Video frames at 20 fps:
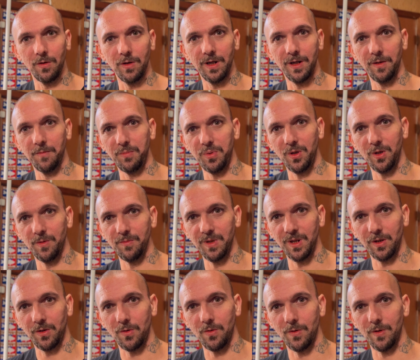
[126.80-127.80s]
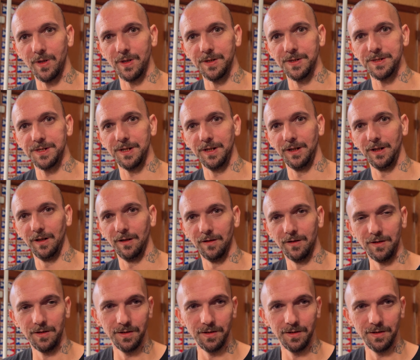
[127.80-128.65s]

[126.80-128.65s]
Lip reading: ahead and put them in quarantine.